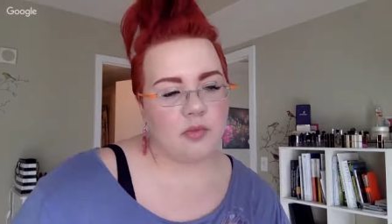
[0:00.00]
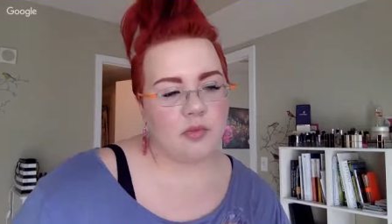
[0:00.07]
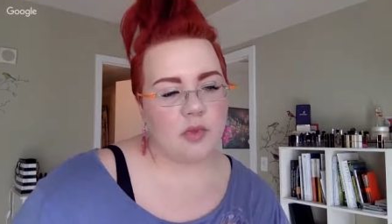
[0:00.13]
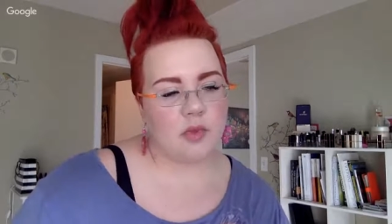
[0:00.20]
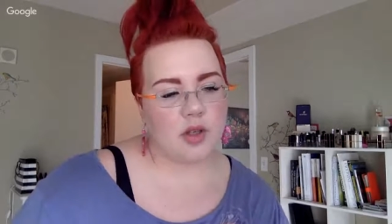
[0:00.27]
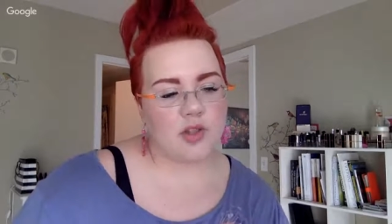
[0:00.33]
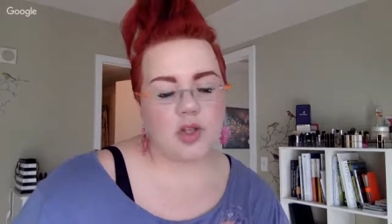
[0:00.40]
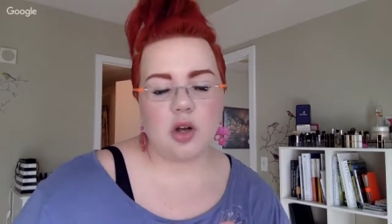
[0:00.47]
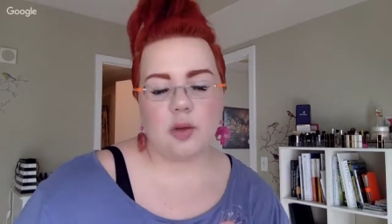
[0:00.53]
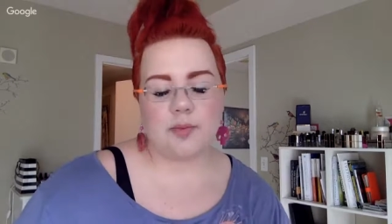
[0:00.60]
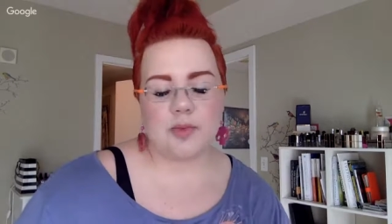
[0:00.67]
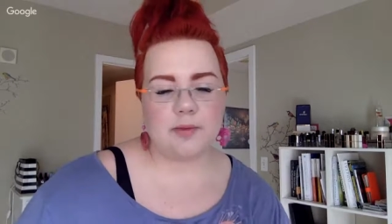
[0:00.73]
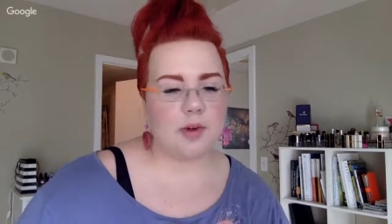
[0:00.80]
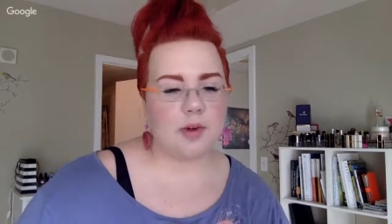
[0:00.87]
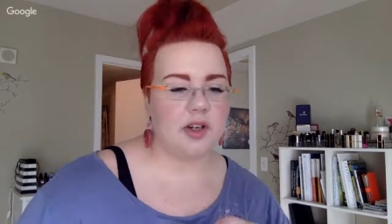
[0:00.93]

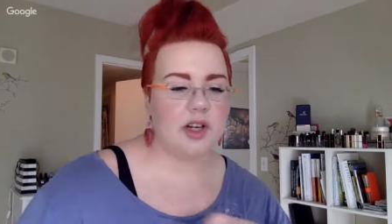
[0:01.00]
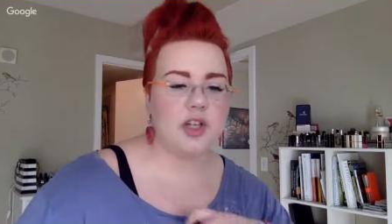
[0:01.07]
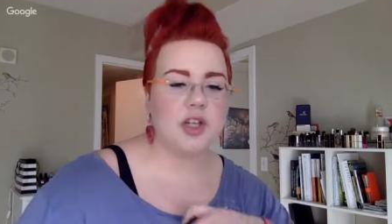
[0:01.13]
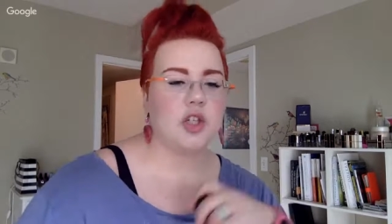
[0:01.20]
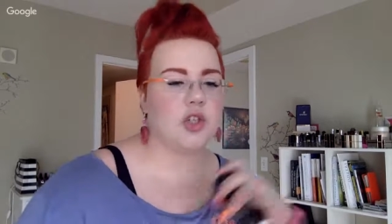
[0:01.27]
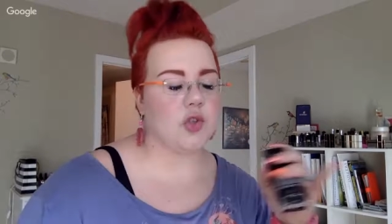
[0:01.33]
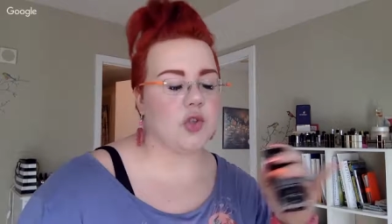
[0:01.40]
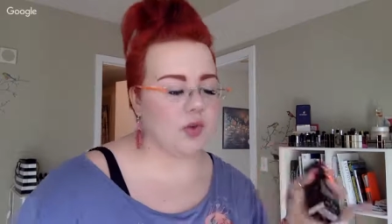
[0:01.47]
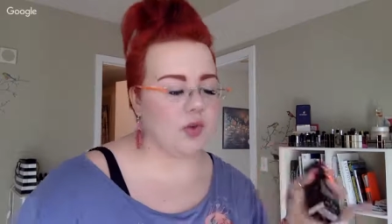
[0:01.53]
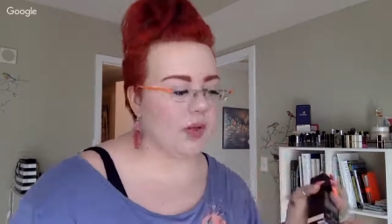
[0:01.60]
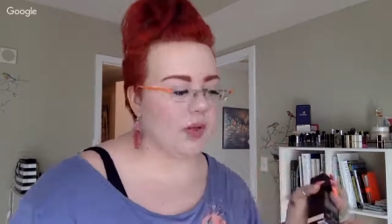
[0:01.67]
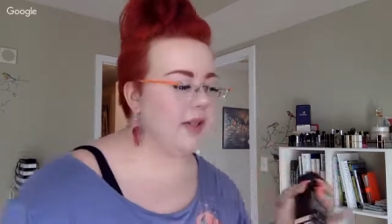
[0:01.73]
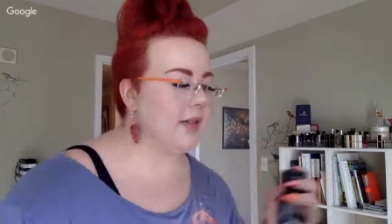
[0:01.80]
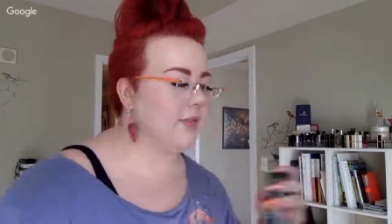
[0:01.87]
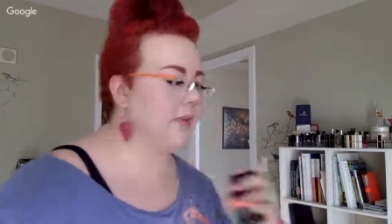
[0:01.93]
sculpting foundation. So it
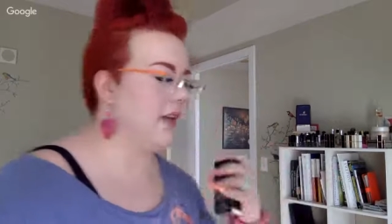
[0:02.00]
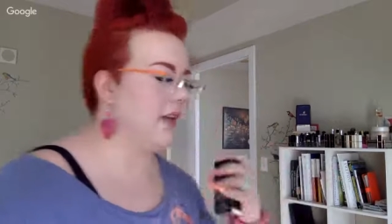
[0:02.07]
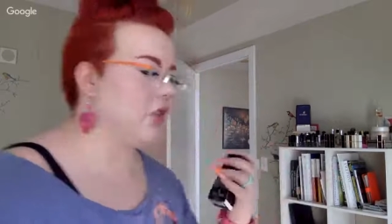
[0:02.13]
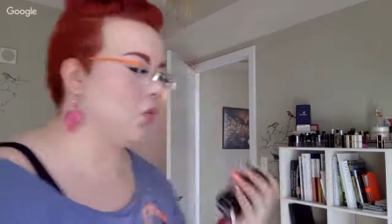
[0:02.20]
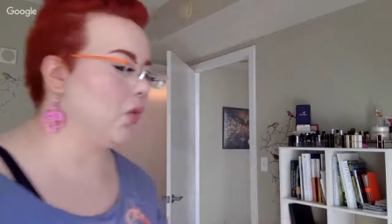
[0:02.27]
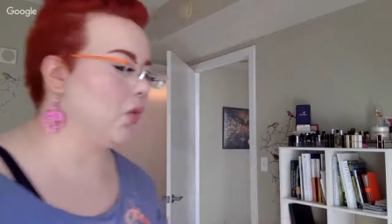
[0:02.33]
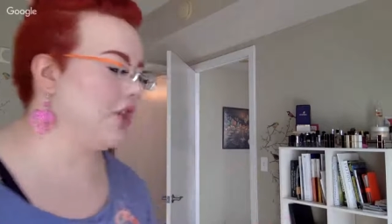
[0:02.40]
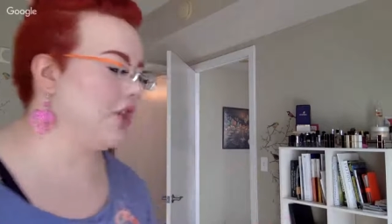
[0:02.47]
really depends which